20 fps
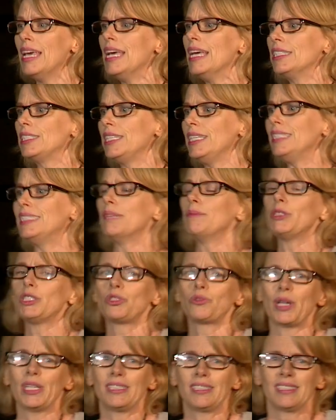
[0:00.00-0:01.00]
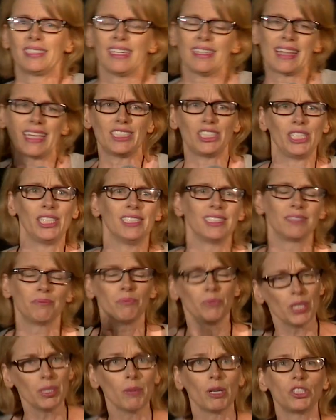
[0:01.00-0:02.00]
she demonstrates that she is
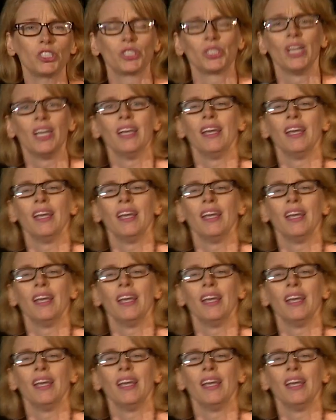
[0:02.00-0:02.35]
pretty much